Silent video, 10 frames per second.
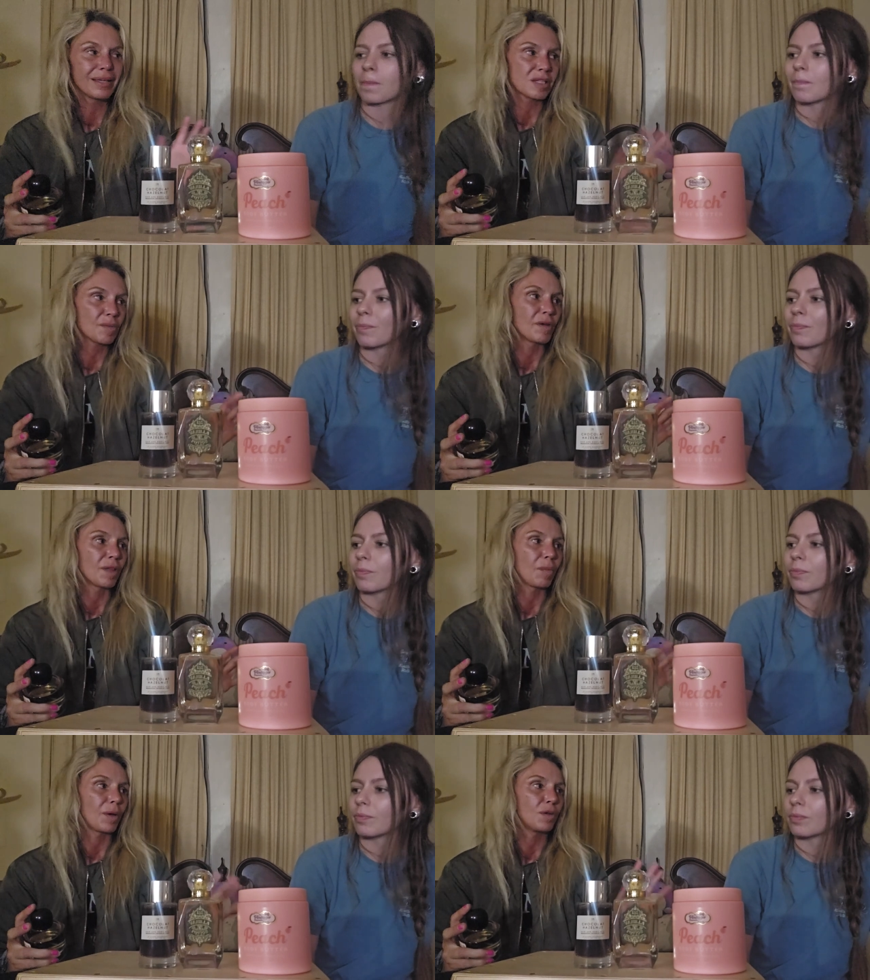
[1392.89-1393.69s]
Speaker 1: it smelled
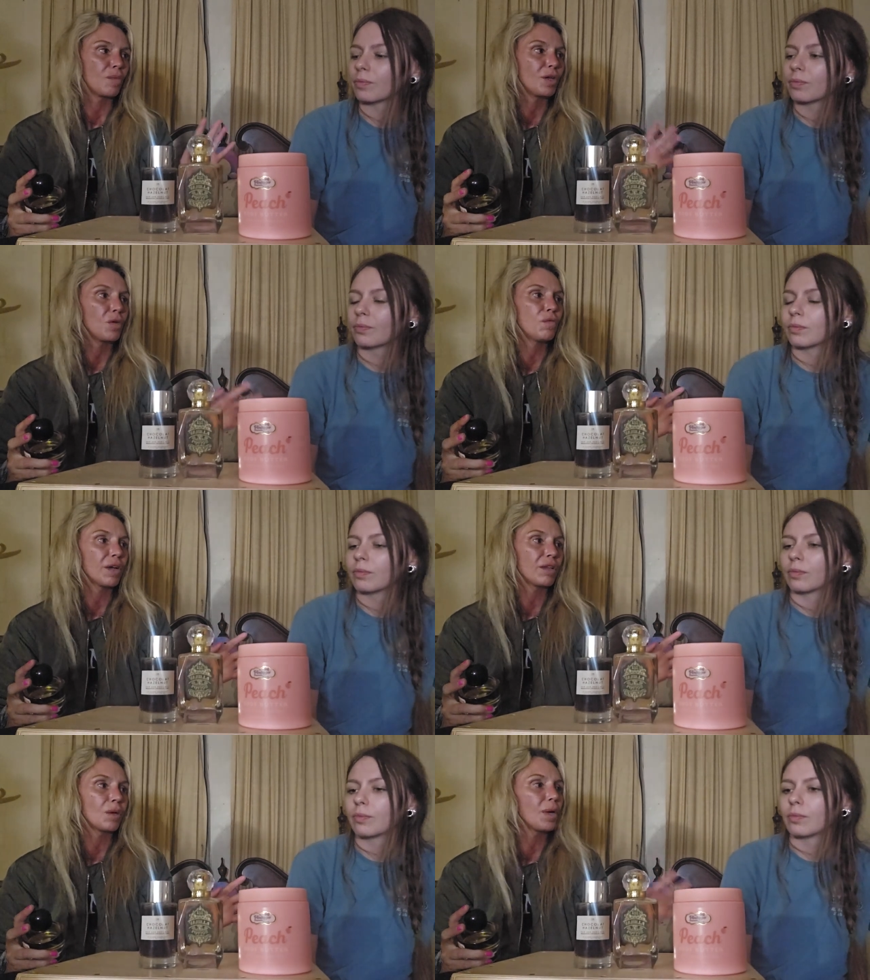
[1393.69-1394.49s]
that way on you, but you
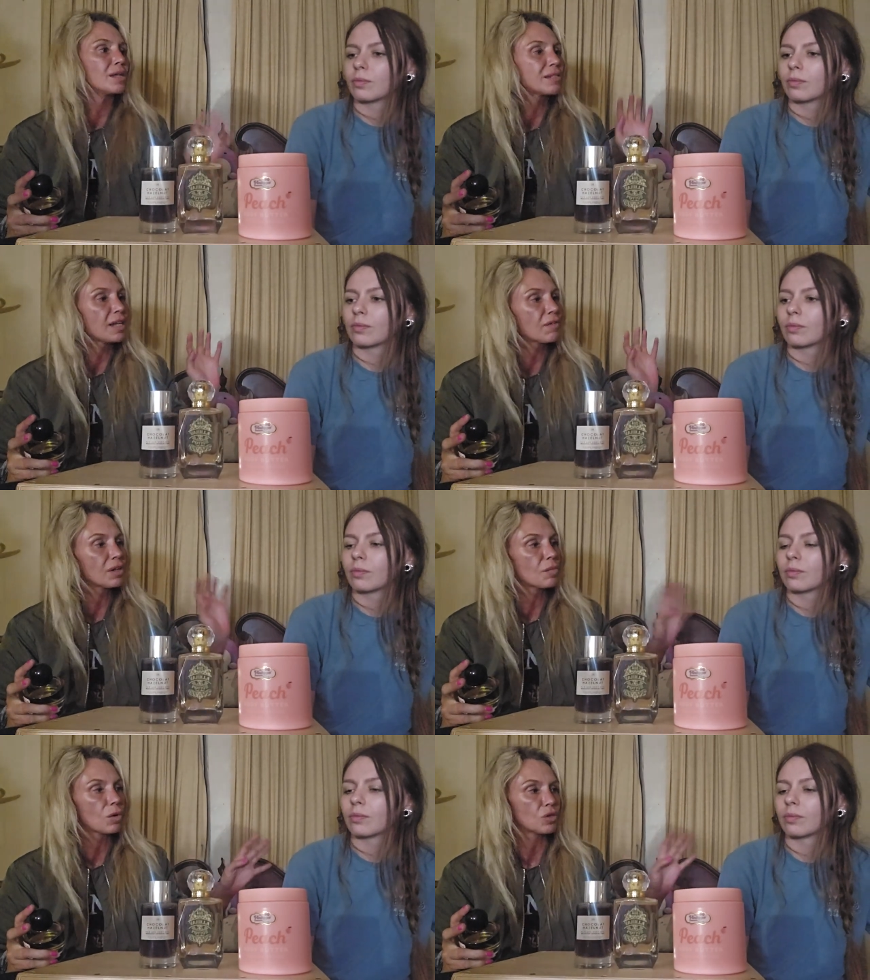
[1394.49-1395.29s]
felt that way. It's definitely
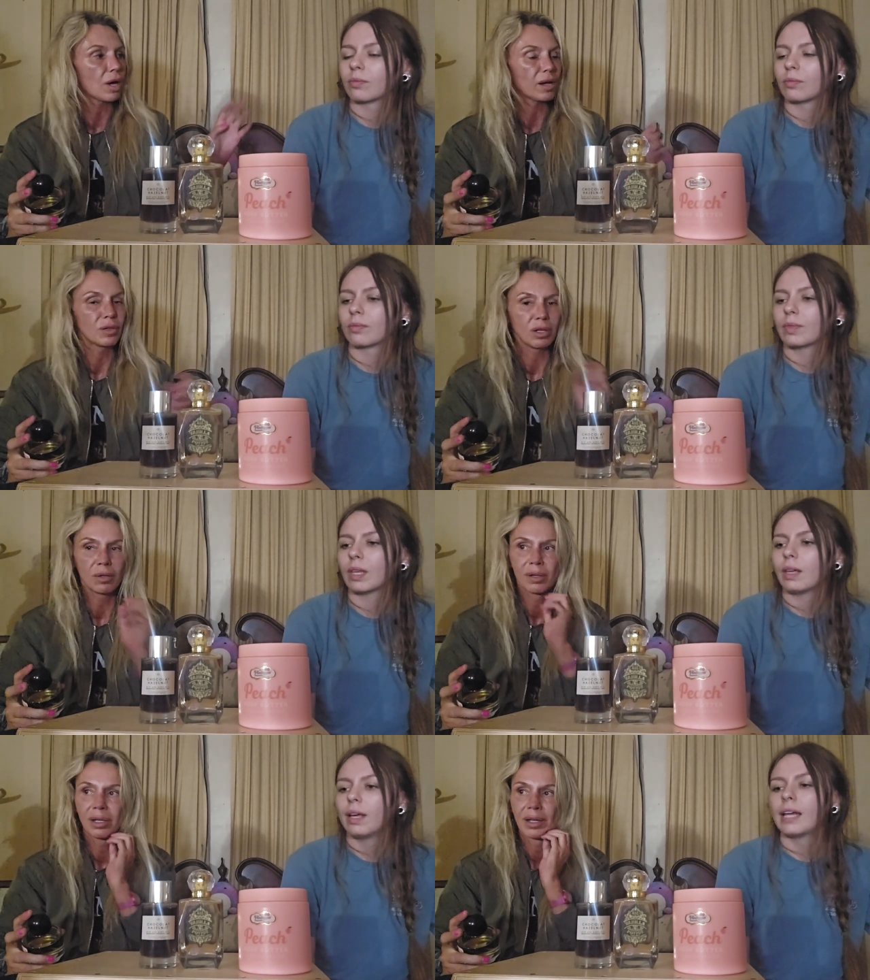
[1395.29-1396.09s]
more dry on
Speaker 2: you.
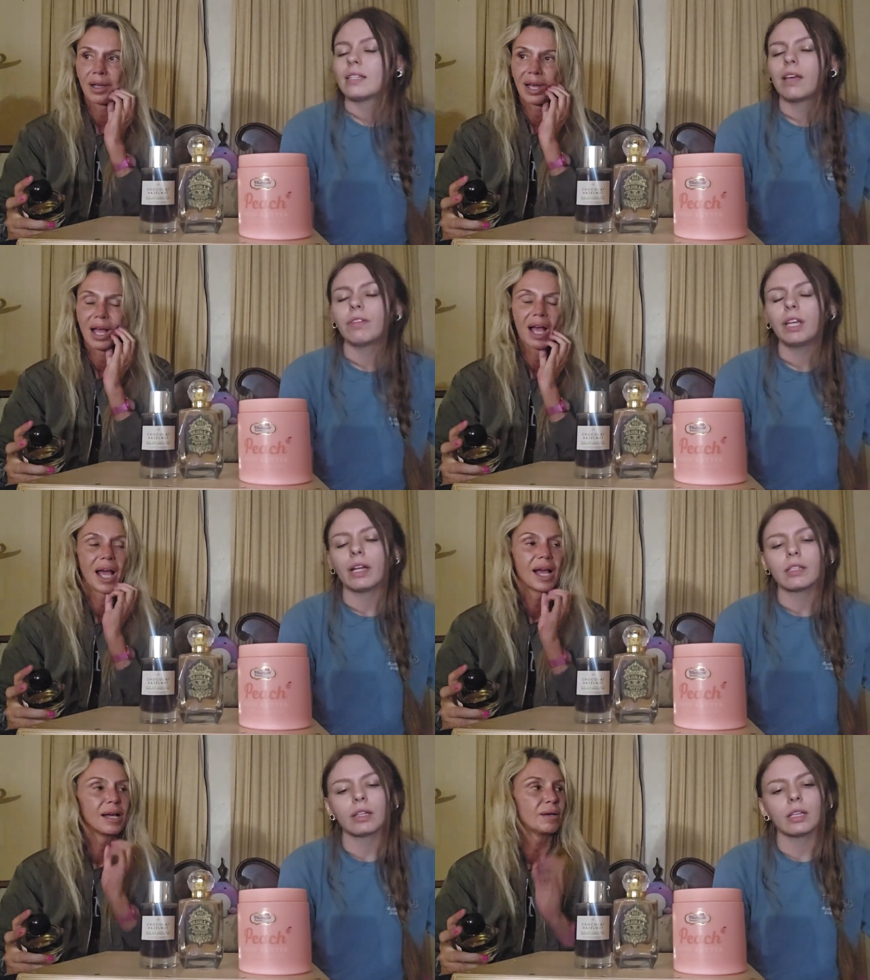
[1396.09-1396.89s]
It's definitely
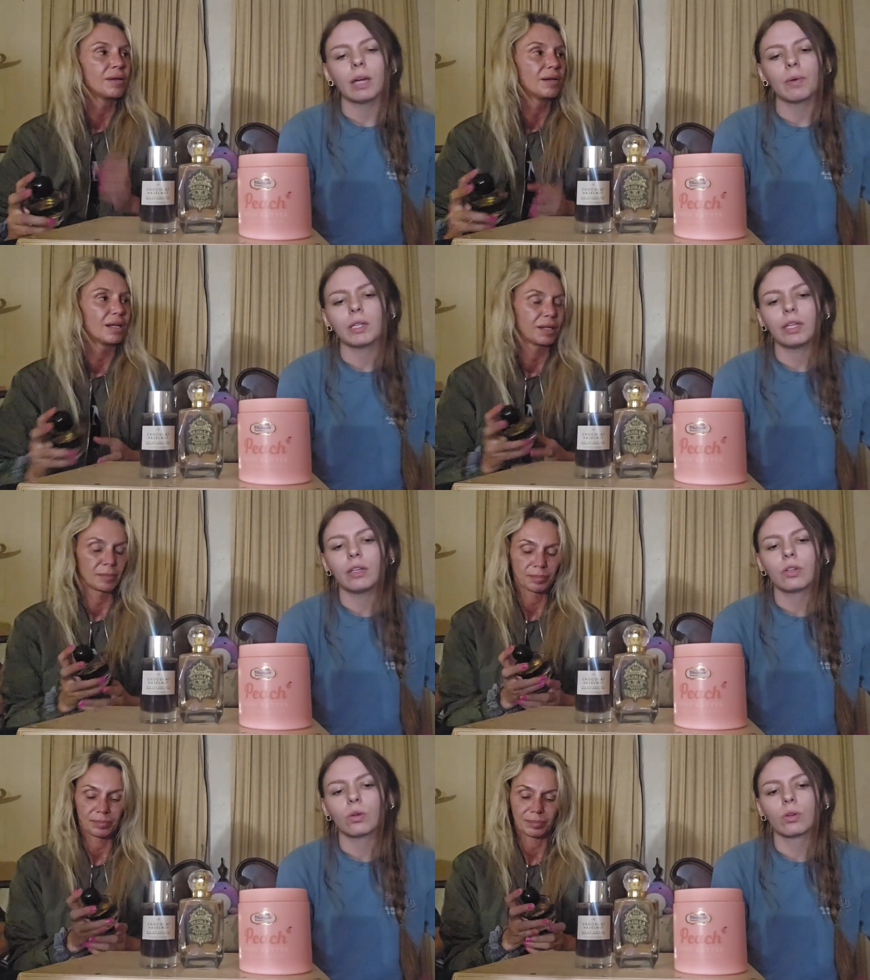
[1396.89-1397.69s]
not something I would lean
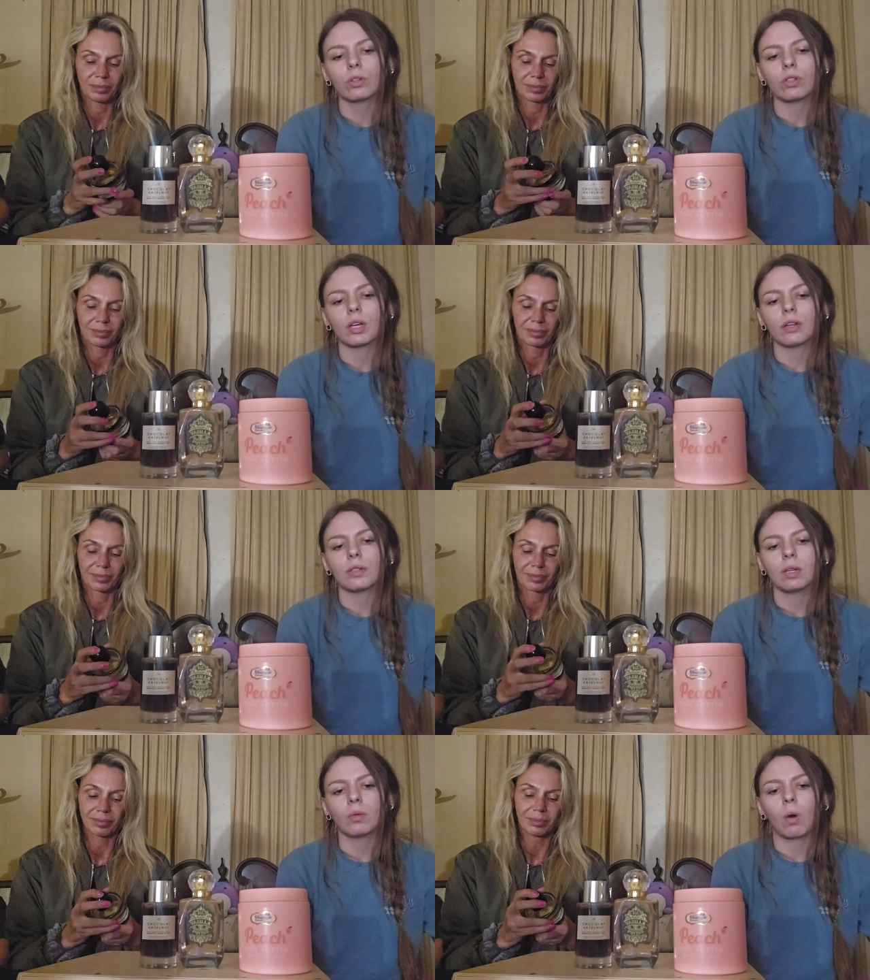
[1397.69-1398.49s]
towards uh,
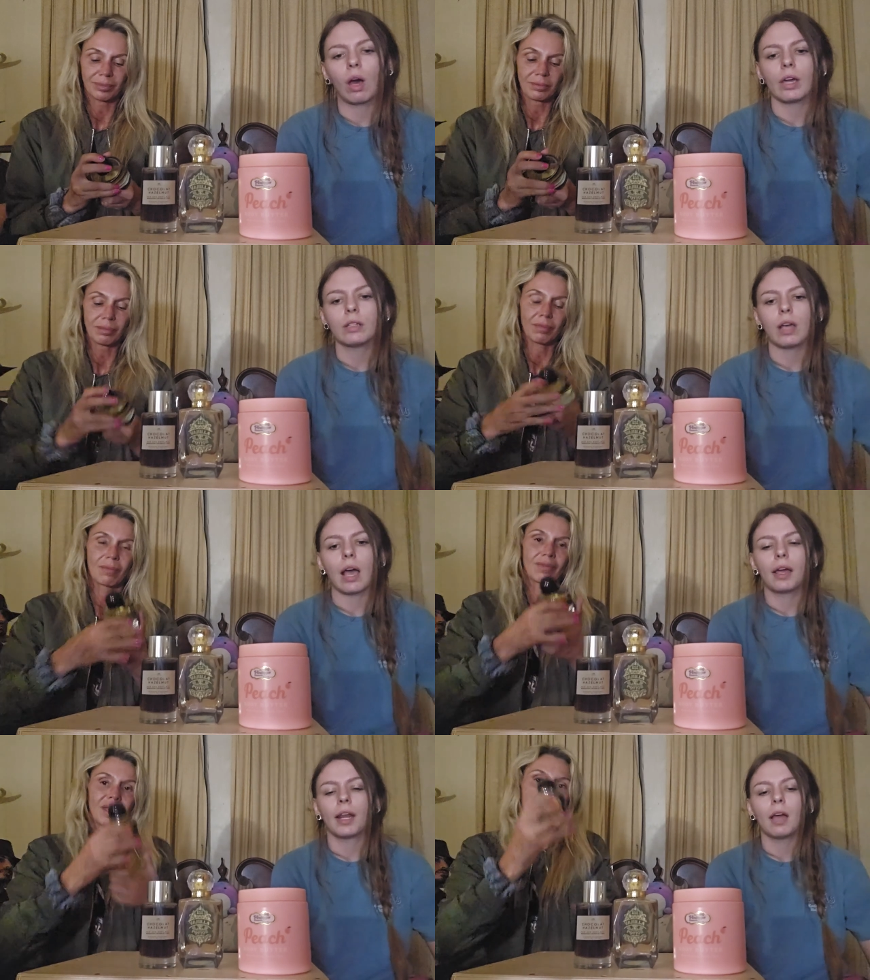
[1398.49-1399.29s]
scent wise,
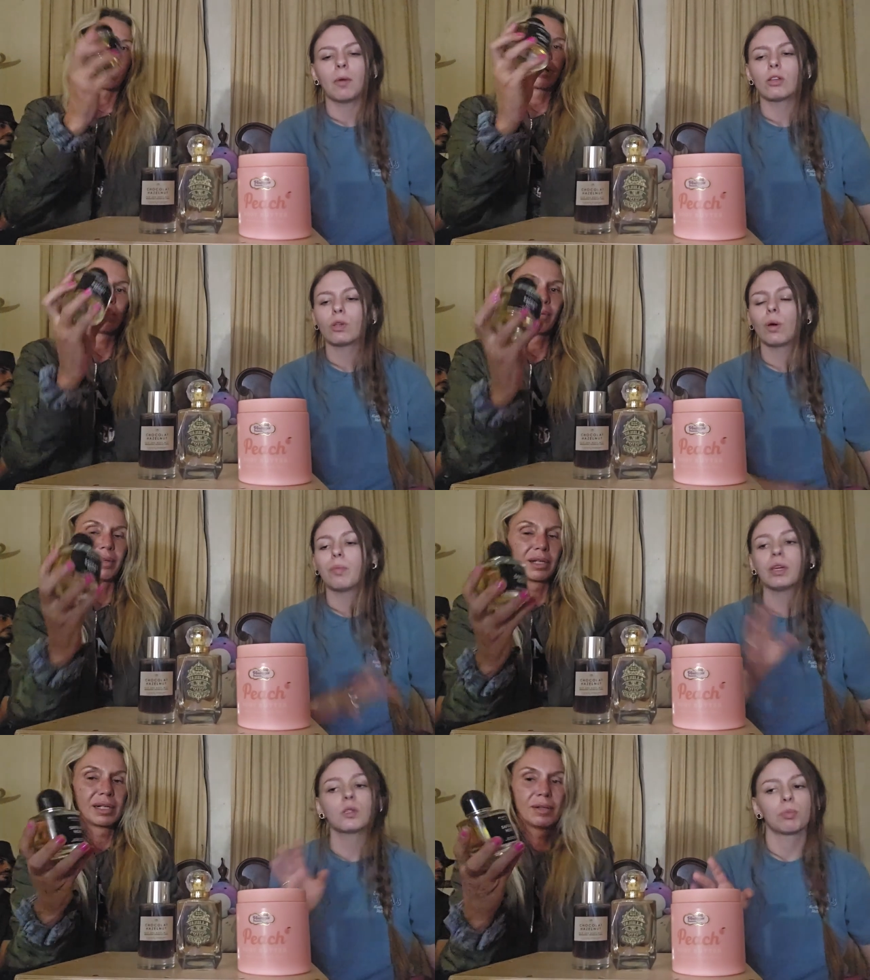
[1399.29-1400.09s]
and I'm also a
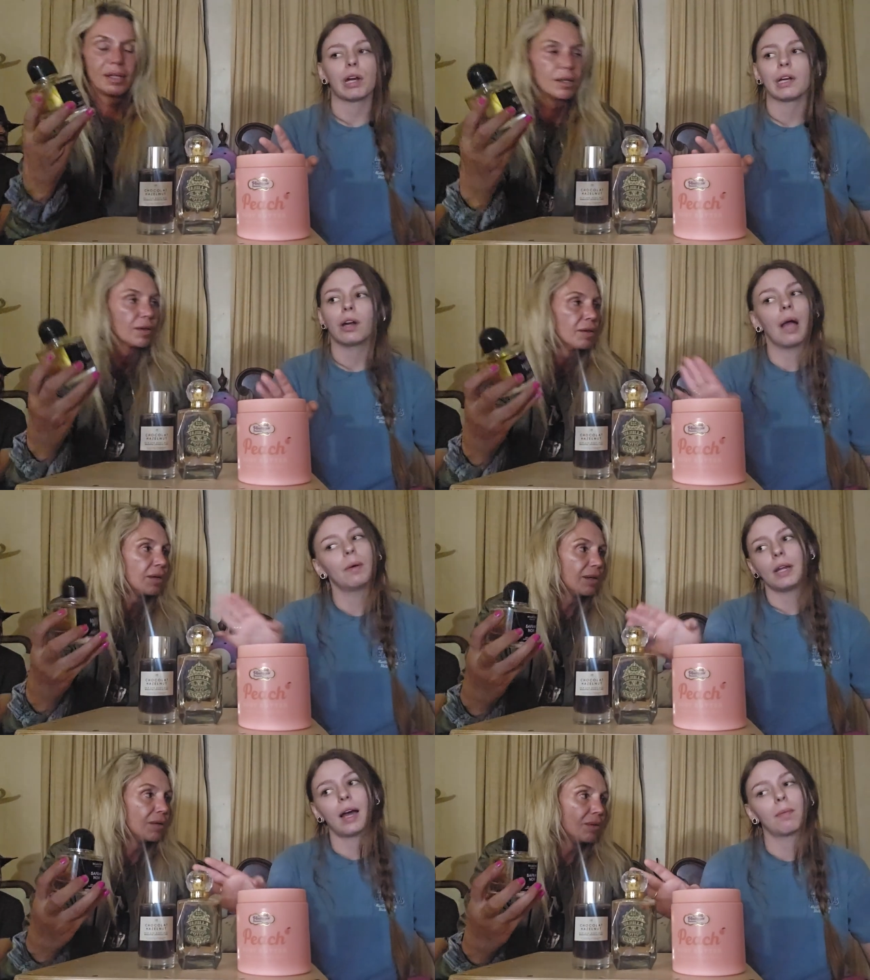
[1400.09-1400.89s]
big sprayer. I
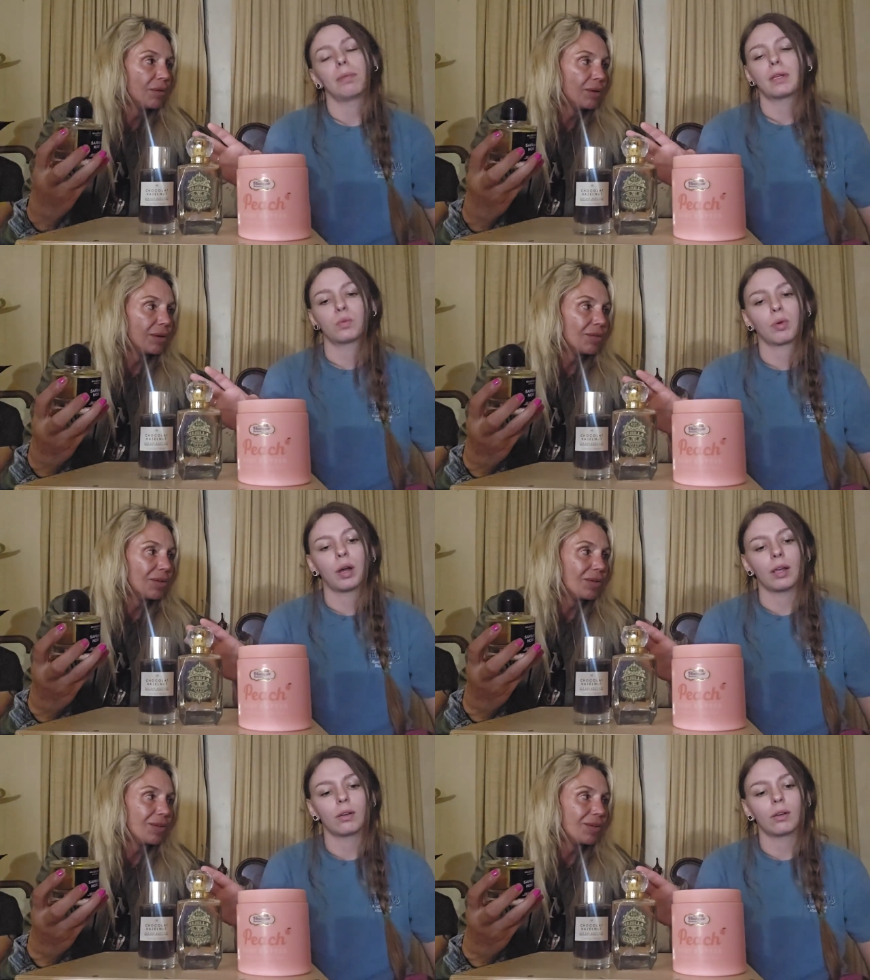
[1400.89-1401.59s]
would not big spray